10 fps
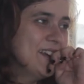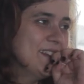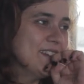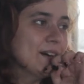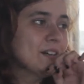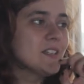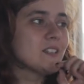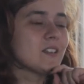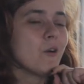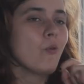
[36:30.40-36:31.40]
There
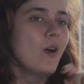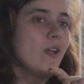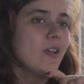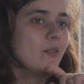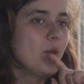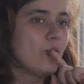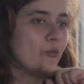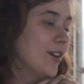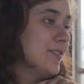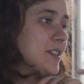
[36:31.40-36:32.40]
is a way in the
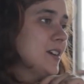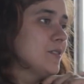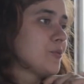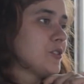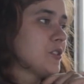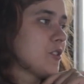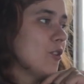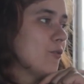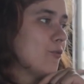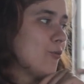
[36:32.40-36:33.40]
front end which is
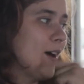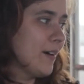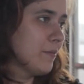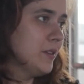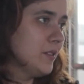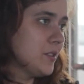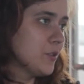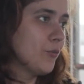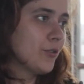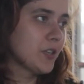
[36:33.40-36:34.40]
called fragment.
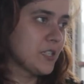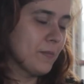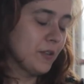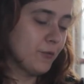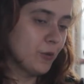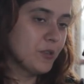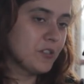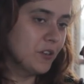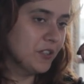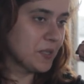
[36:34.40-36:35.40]
So for example, if you
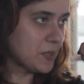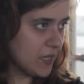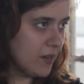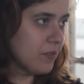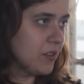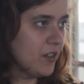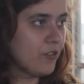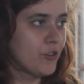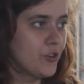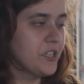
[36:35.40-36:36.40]
return the same thing
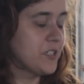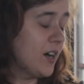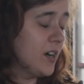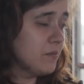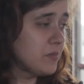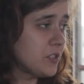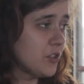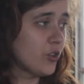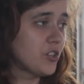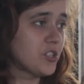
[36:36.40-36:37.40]
30 times,
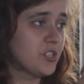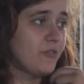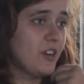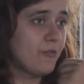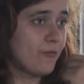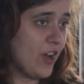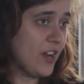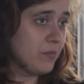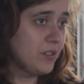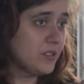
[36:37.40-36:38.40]
you can just define a
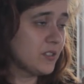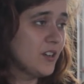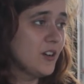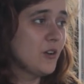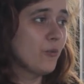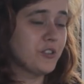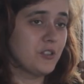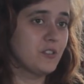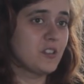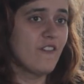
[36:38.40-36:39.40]
fragment, which
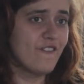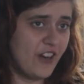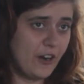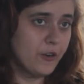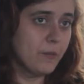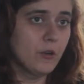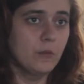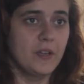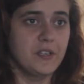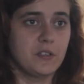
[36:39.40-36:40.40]
is a variable
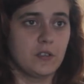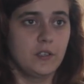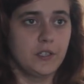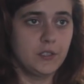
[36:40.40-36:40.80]
basically.